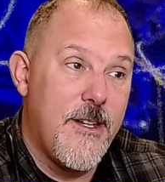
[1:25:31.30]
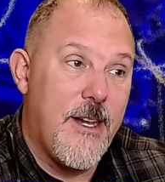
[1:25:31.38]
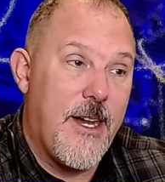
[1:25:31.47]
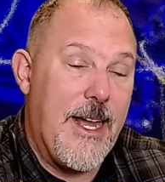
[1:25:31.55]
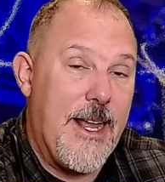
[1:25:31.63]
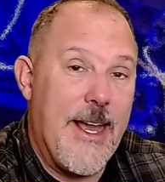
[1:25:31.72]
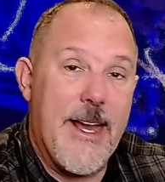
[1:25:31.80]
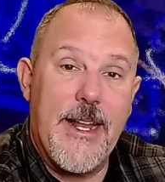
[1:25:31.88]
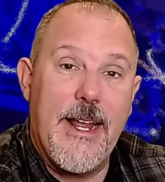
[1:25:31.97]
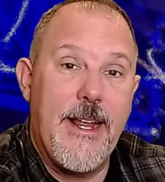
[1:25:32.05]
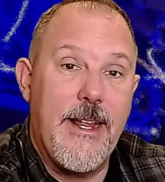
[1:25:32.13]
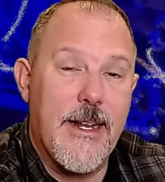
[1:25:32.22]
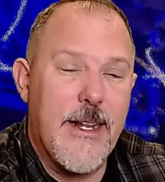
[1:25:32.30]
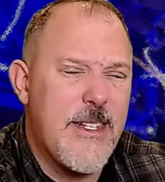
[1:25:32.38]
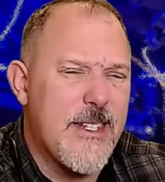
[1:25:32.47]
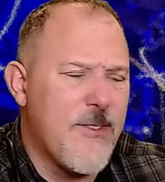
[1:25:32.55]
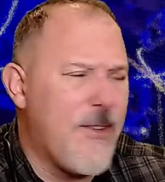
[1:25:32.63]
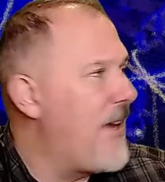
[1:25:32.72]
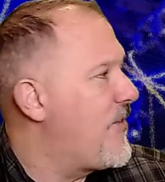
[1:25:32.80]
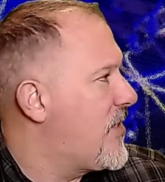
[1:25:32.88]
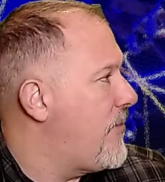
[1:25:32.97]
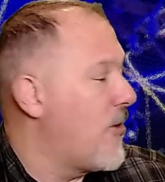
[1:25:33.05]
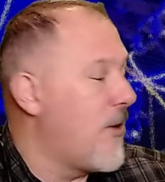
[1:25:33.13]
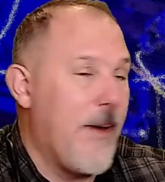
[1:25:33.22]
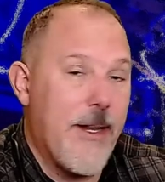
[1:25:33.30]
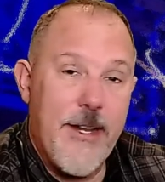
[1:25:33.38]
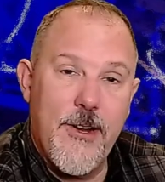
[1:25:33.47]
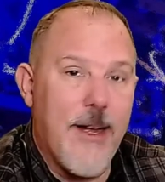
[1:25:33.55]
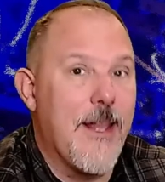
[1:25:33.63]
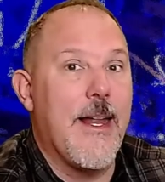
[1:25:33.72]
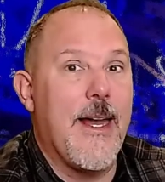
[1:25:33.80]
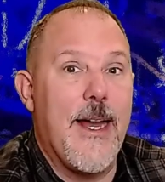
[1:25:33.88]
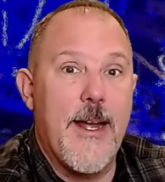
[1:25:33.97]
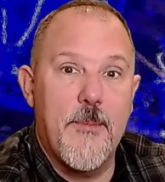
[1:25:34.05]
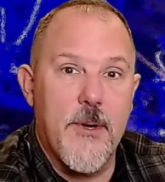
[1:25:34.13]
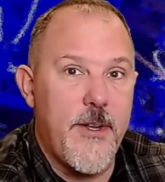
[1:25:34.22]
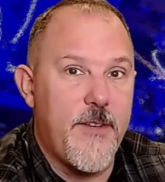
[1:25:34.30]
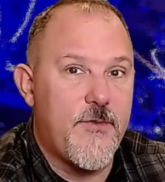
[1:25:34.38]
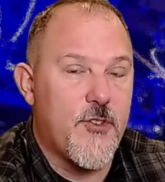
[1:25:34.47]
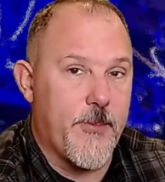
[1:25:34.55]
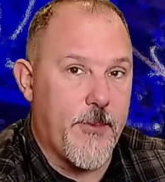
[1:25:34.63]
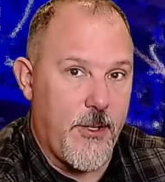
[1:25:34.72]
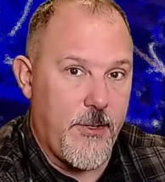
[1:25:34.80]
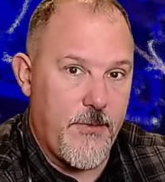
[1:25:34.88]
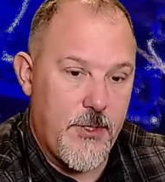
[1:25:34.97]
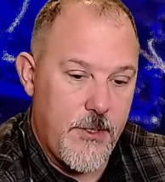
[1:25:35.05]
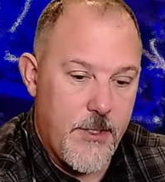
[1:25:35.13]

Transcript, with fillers: I had a, and I still have somewhere around here, a library of trip curves.